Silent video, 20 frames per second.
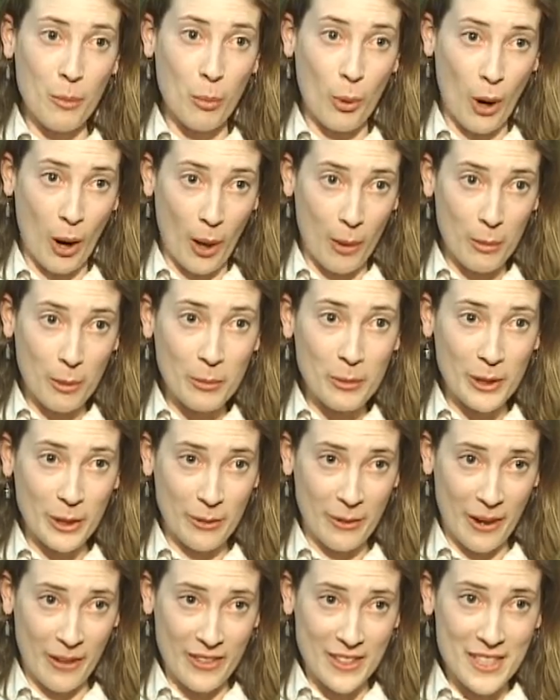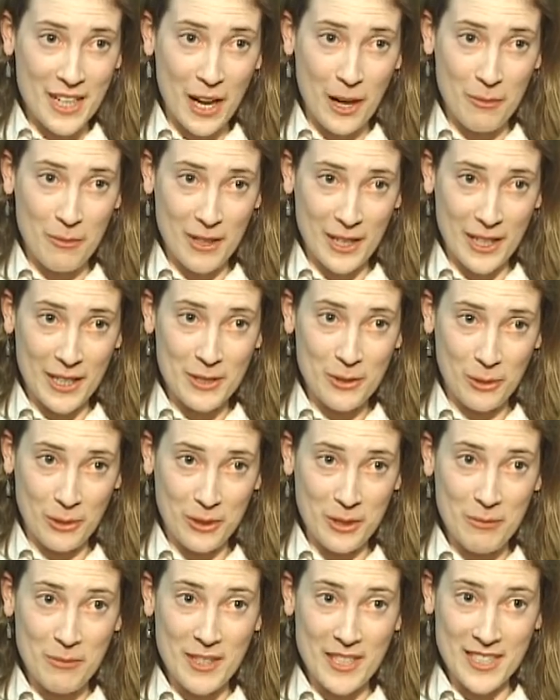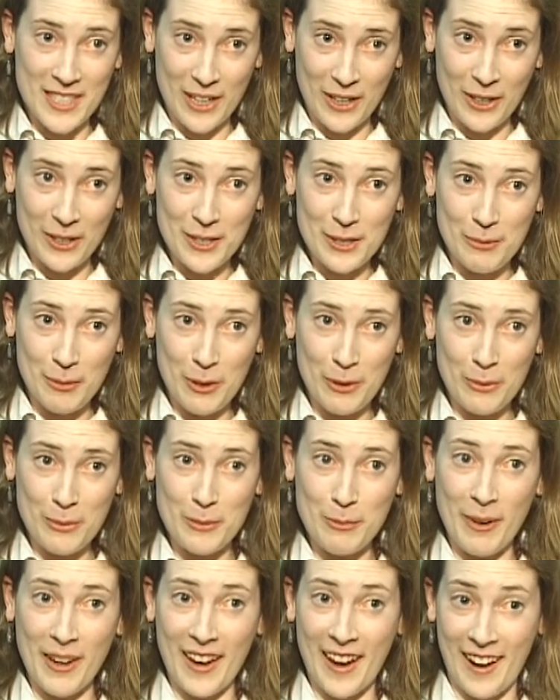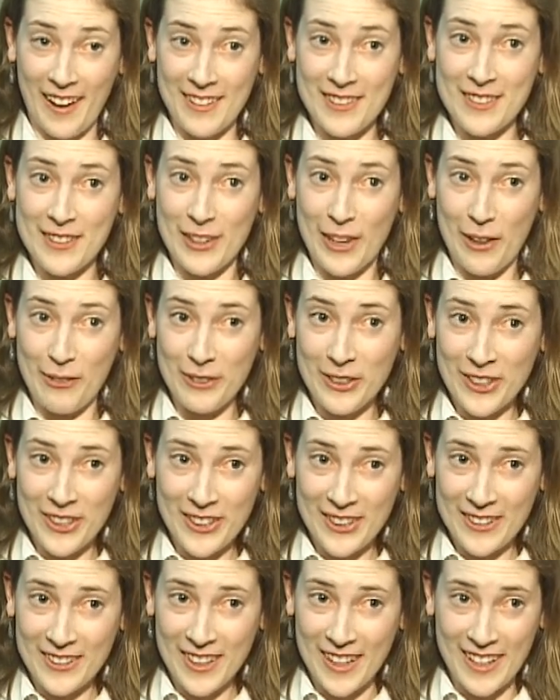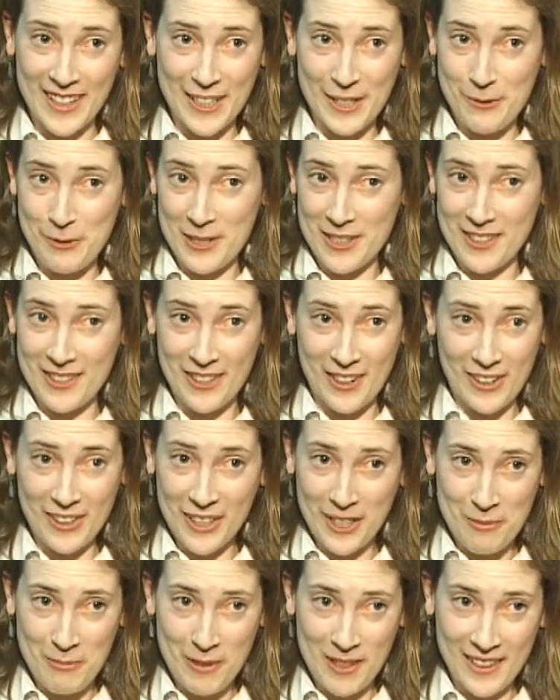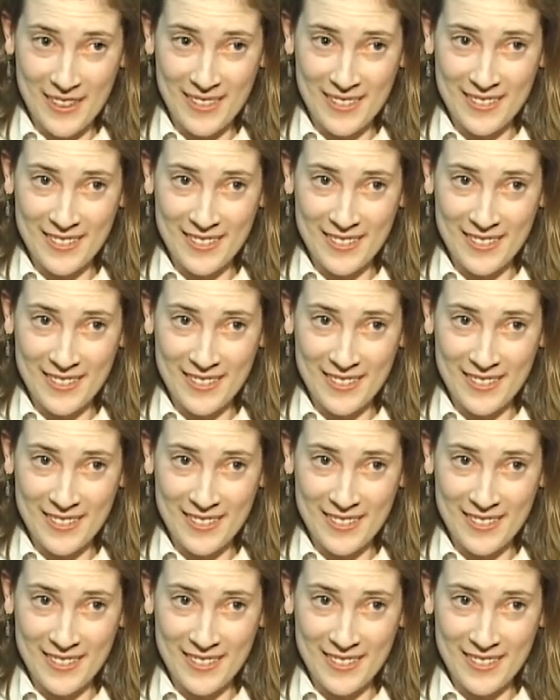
Probably around the time that I told him that Derek Smith was my ex-lover and he was stalking me.